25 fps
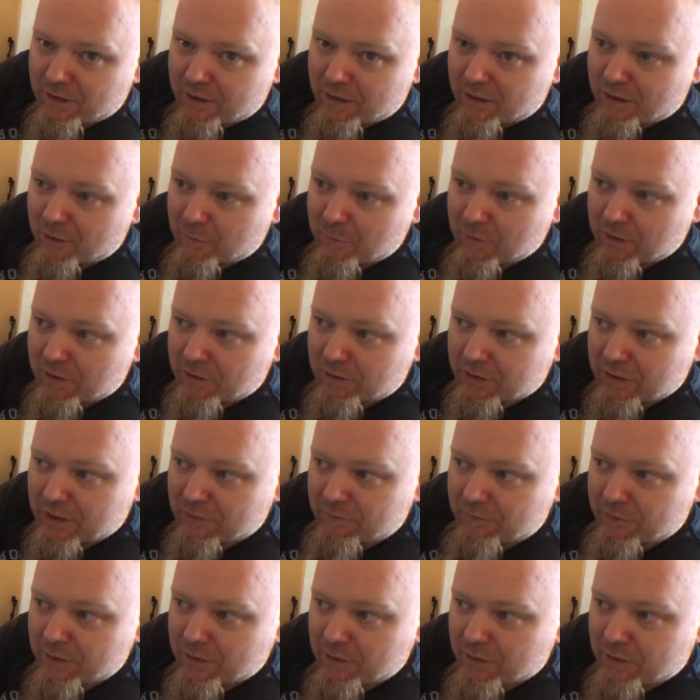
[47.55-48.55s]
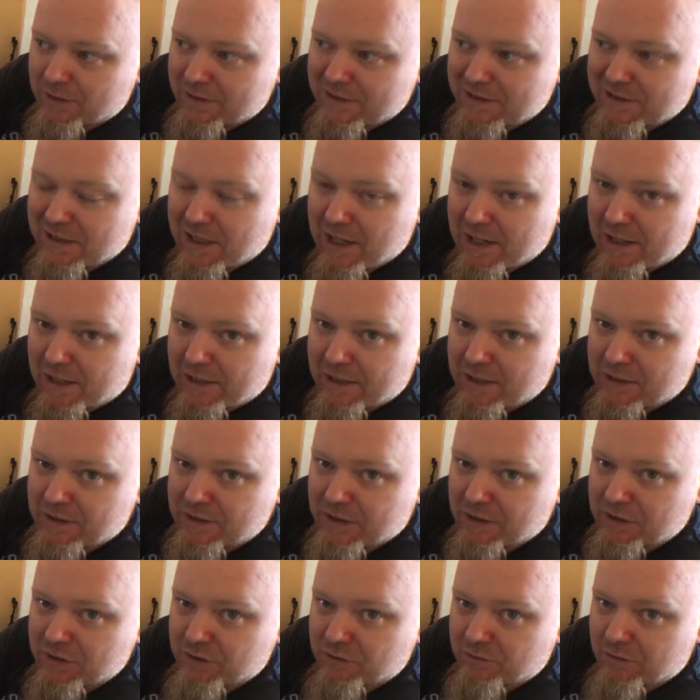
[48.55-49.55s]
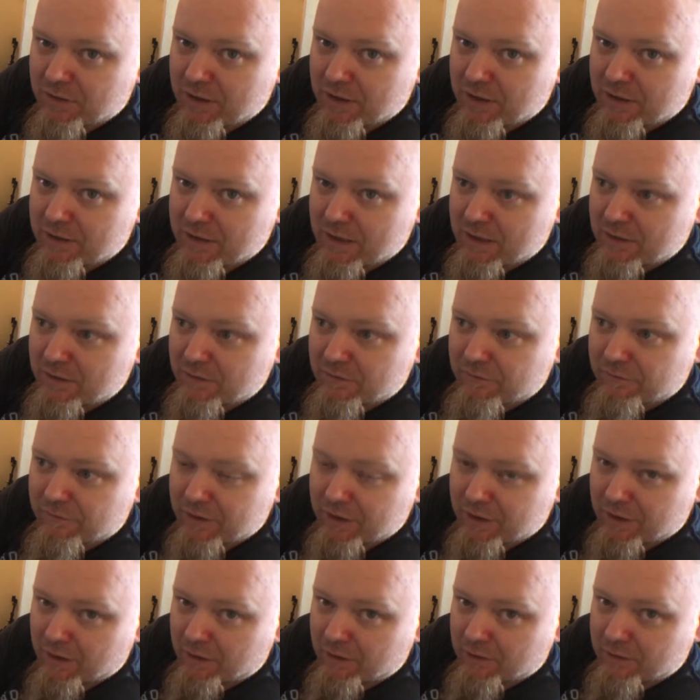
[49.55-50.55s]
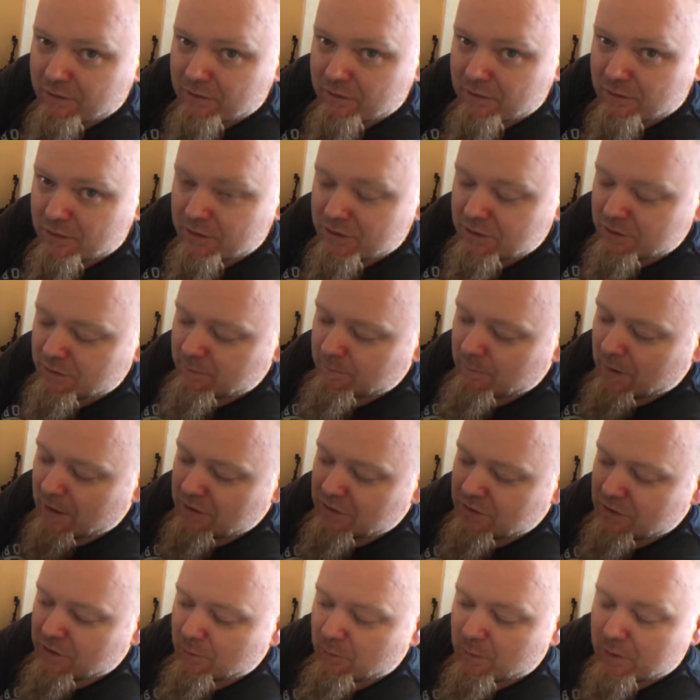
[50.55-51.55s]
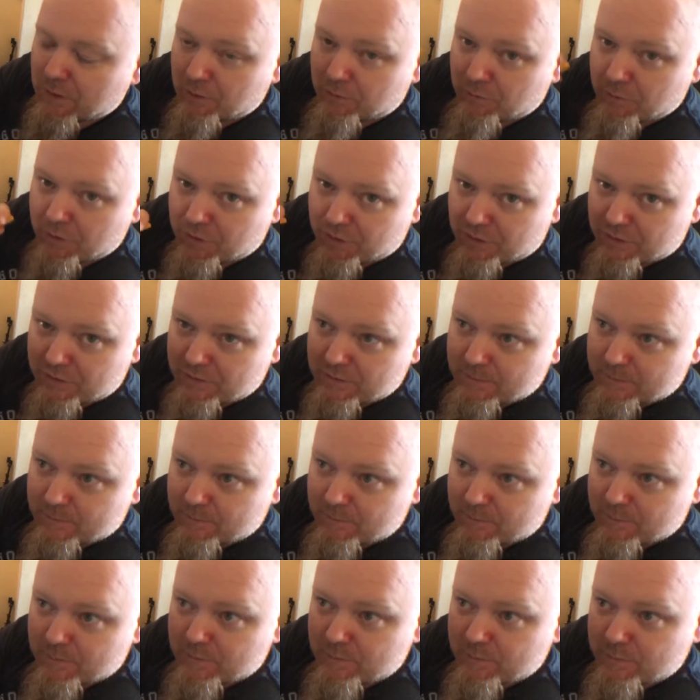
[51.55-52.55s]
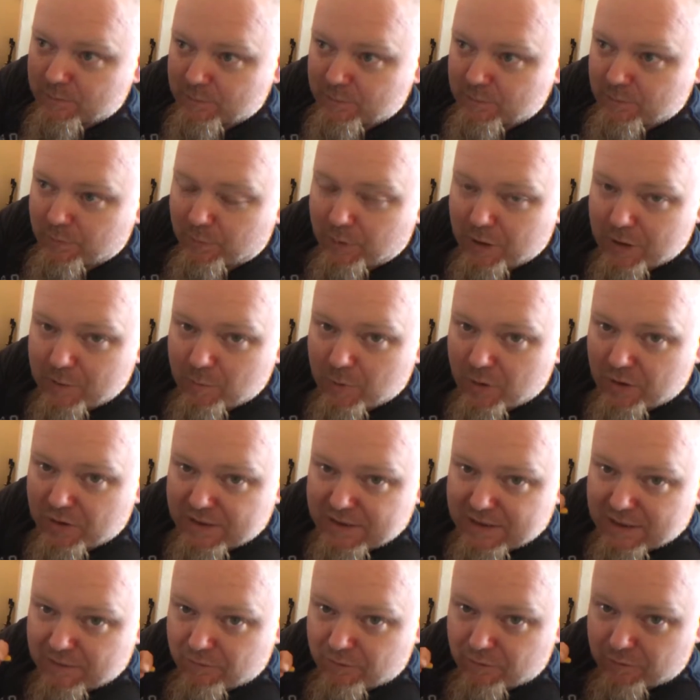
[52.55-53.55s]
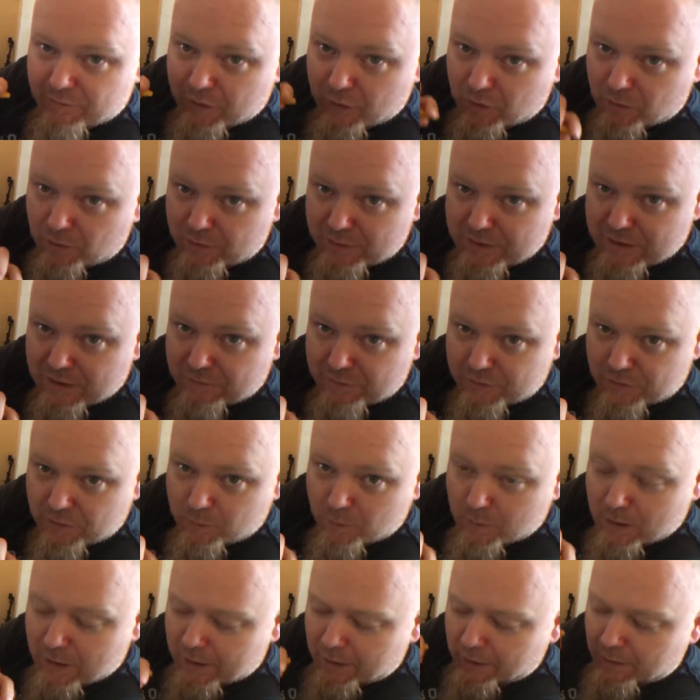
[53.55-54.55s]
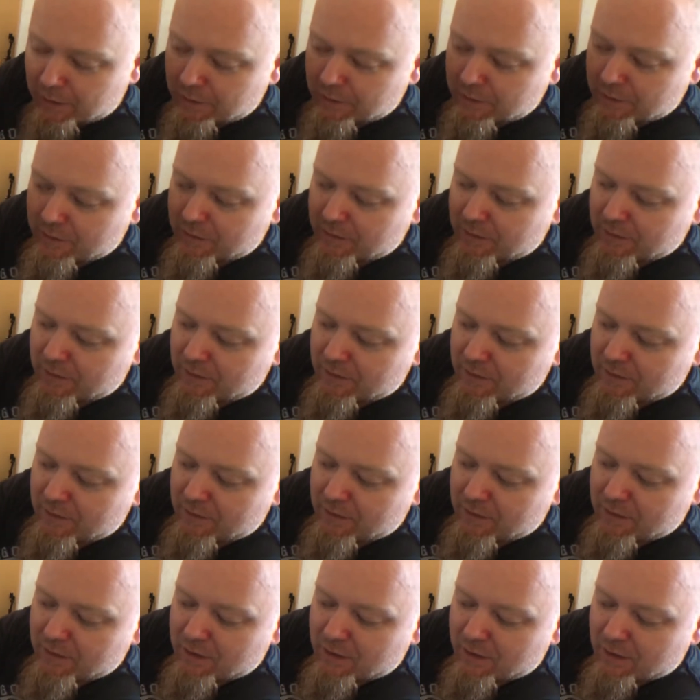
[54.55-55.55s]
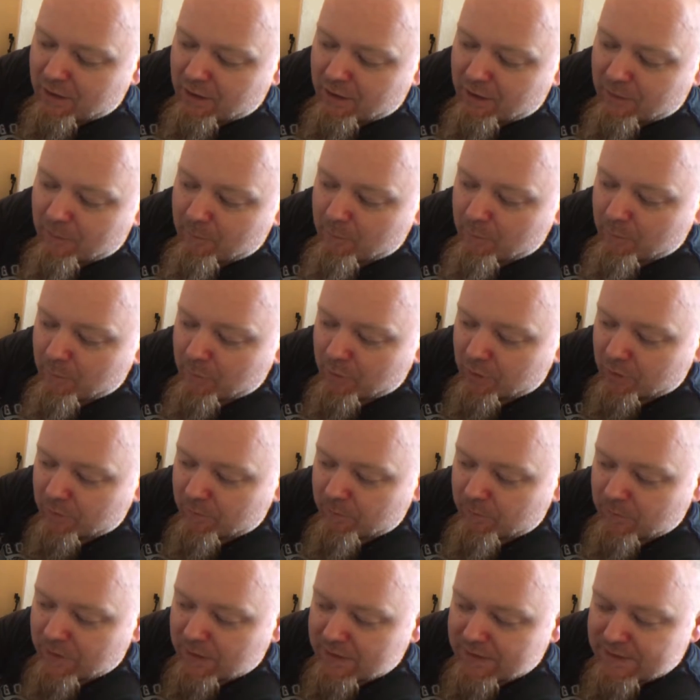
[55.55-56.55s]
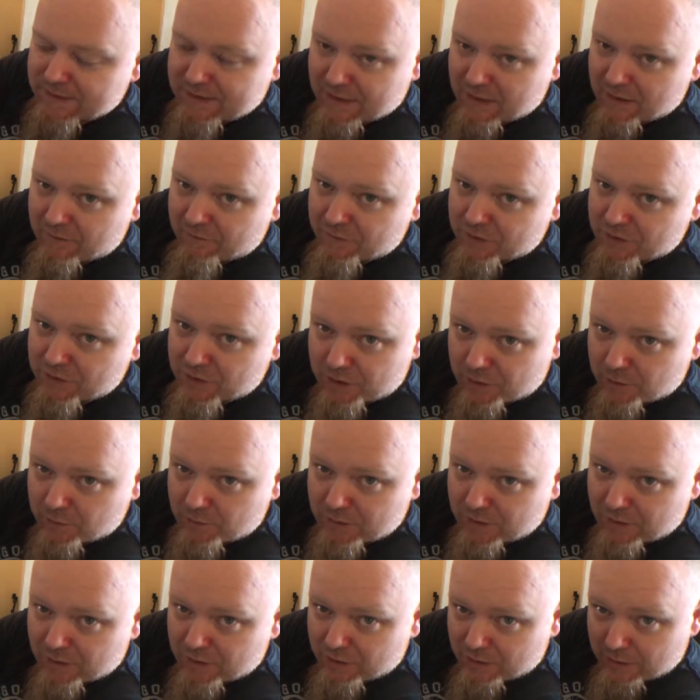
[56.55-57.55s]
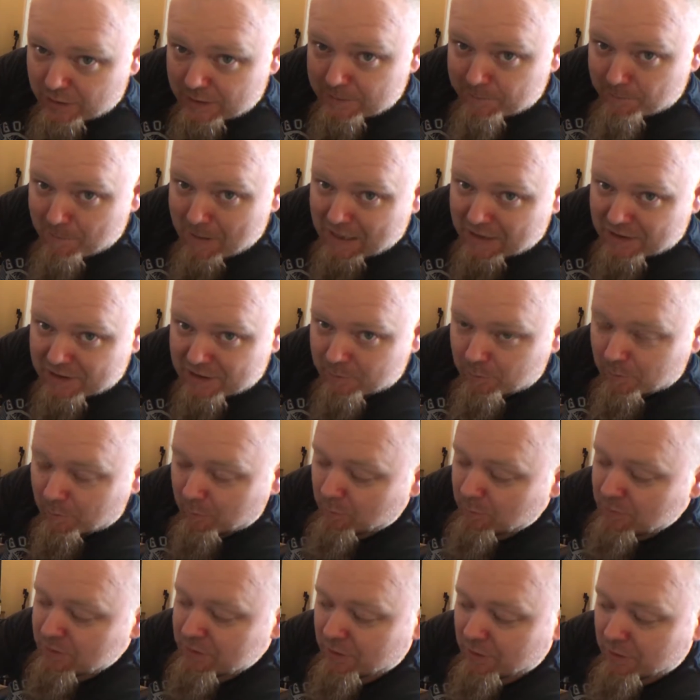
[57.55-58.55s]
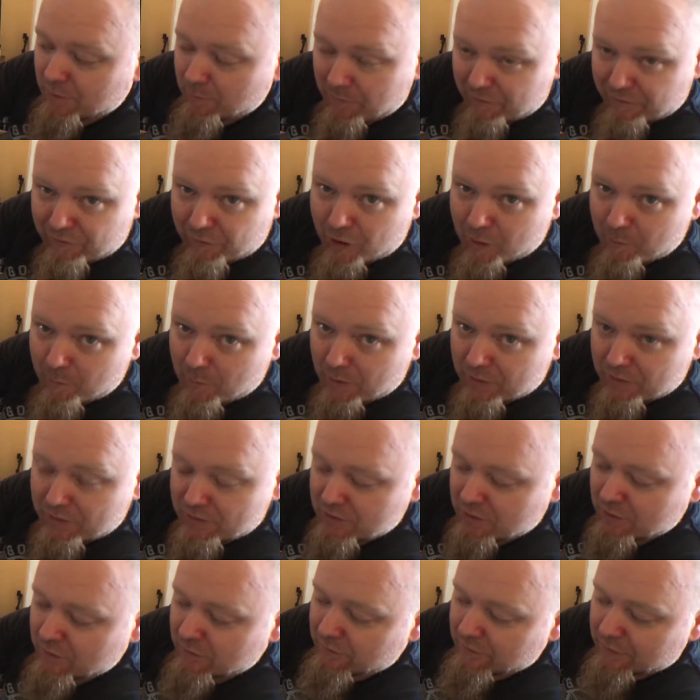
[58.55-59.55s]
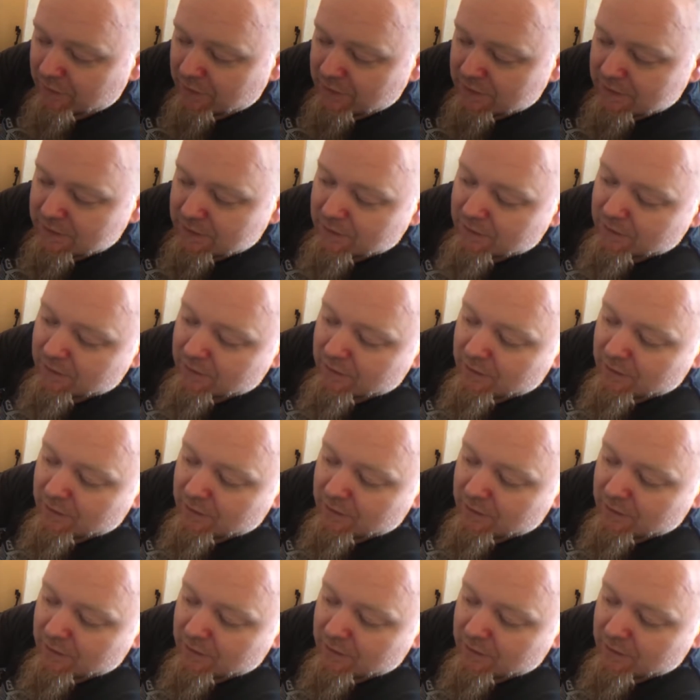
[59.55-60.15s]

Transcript: it'll give you a slightly exaggerated end figure because your battery will run at 3.7 volts after a while, but it's safer to use it at its maximum, so it'd be 4.2 for this.